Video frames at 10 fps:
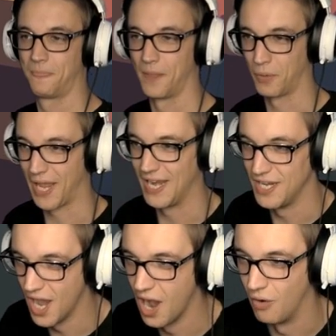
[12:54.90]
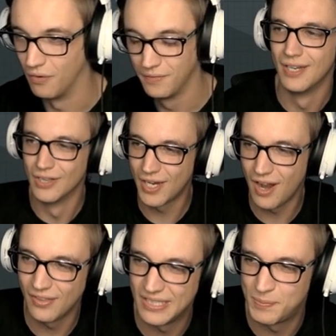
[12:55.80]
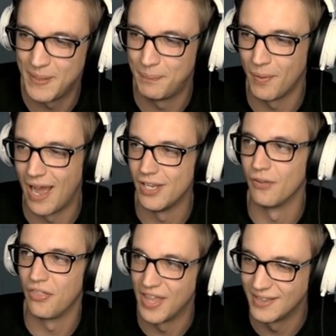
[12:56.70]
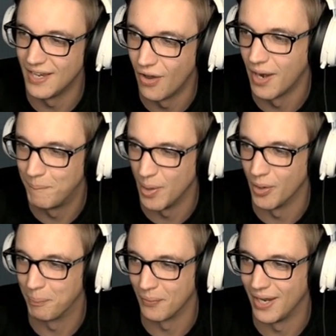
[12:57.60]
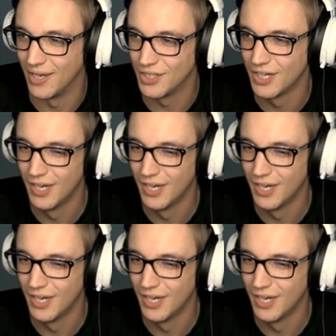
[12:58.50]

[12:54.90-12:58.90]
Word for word: Okay, no. Look at all these people out here that think they know how to build a bridge.